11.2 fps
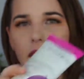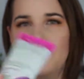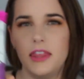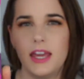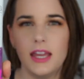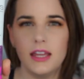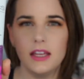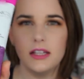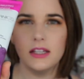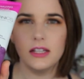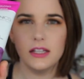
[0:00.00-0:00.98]

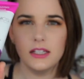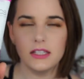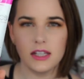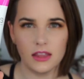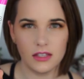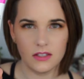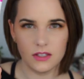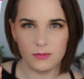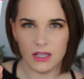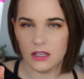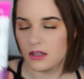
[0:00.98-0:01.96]
They sent this
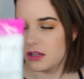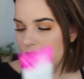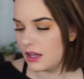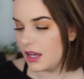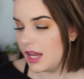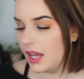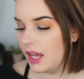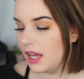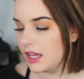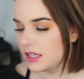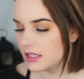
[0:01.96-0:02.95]
to me
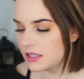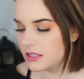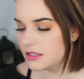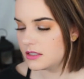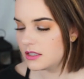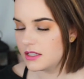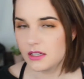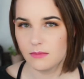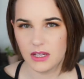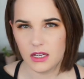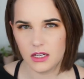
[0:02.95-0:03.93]
and they
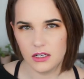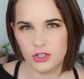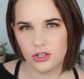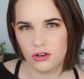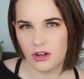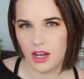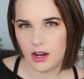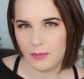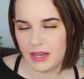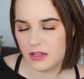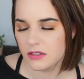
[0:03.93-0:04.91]
sent me a conditioner and a hair
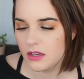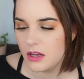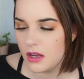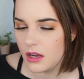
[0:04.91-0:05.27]
mask.